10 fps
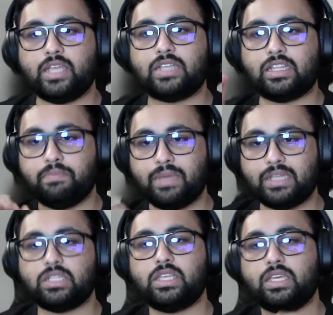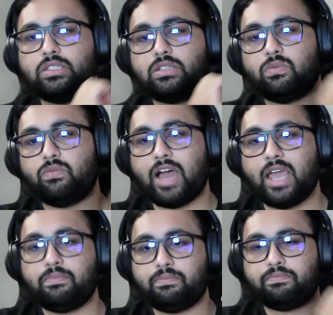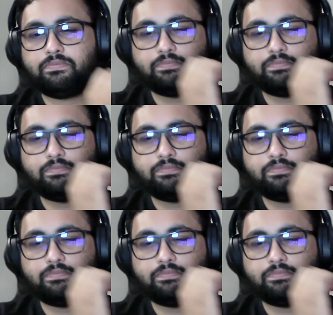things are the major things why